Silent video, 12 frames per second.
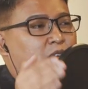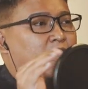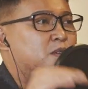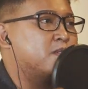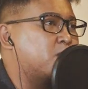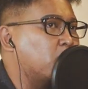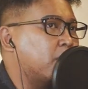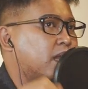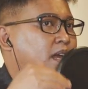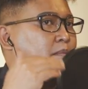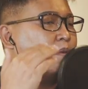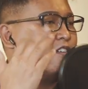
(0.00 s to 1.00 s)
You can use it to
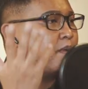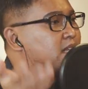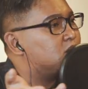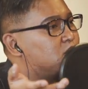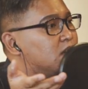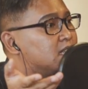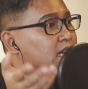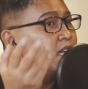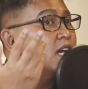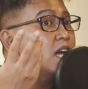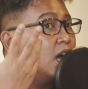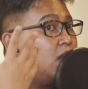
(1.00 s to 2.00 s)
make like puff pastries,
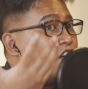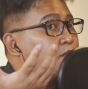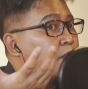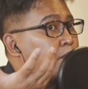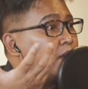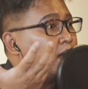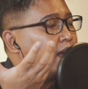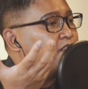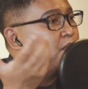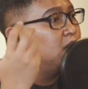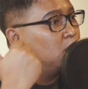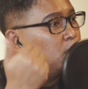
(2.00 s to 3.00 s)
and a lot of people
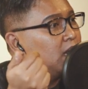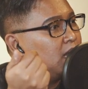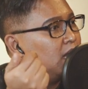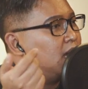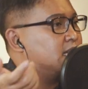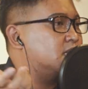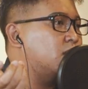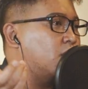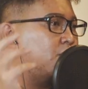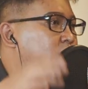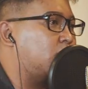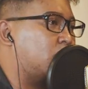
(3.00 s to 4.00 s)
have been doing that. Like I see
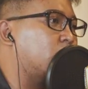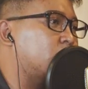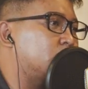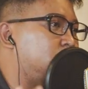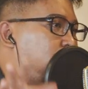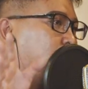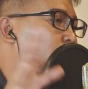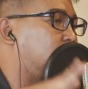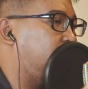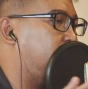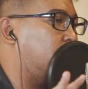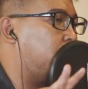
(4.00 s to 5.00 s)
on TikTok, this is you mm. know
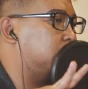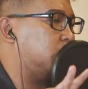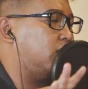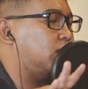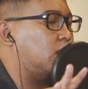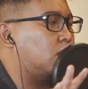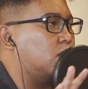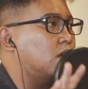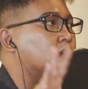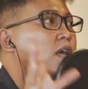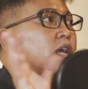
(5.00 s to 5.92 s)
I'm very obsessed with TikTok.